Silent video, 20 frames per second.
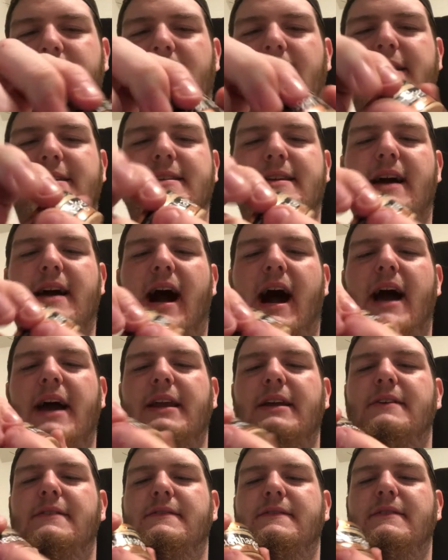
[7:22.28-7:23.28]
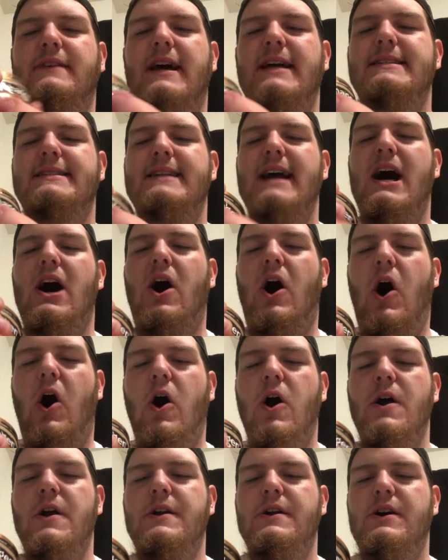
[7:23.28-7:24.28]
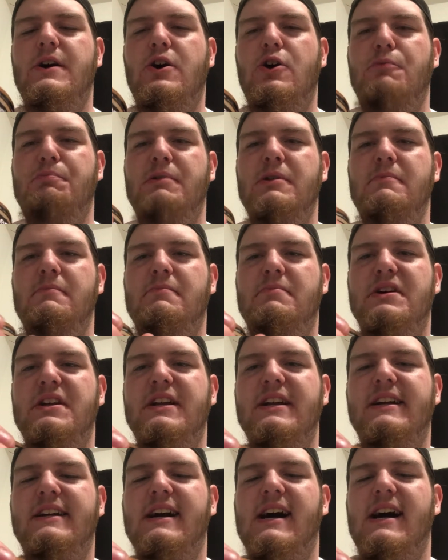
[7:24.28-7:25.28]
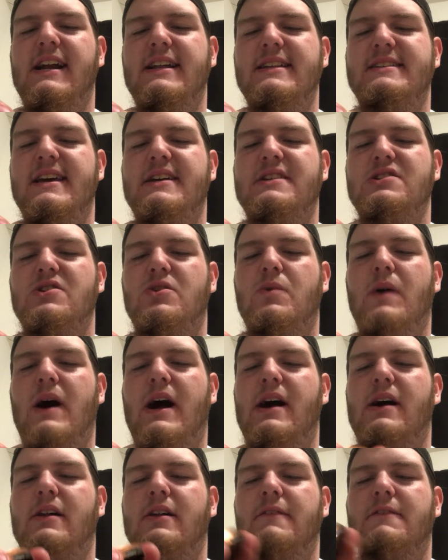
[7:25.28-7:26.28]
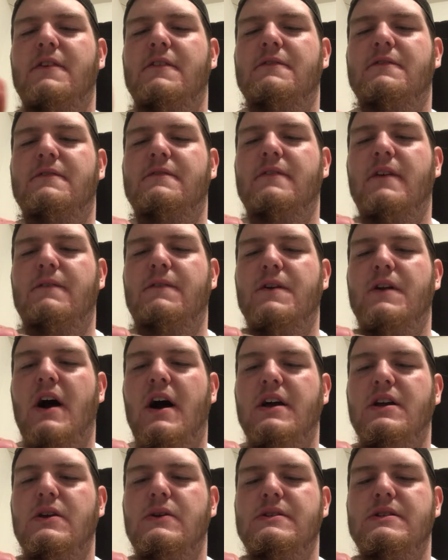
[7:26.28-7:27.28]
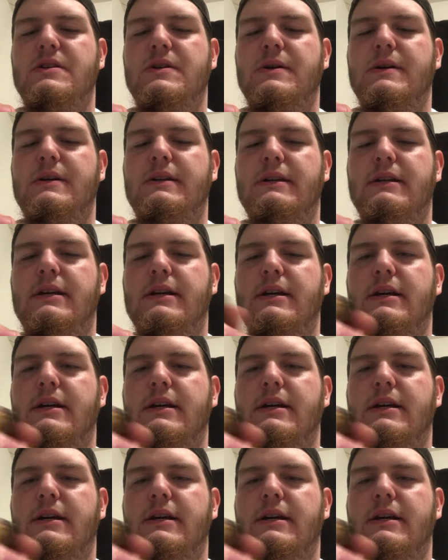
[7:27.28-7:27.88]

it's not hard to open, but it kind of takes a while if you're not used to it.